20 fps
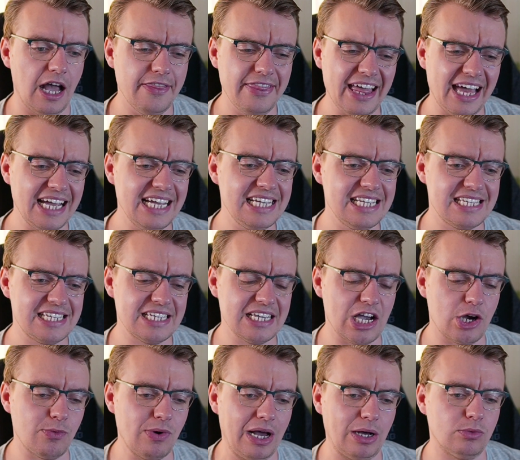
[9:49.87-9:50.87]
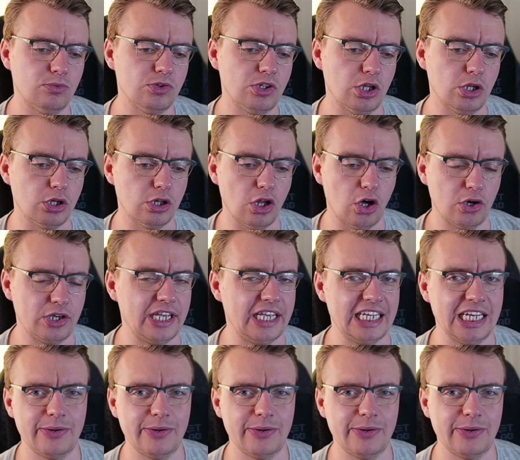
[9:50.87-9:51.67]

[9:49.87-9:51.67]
and that is around logging.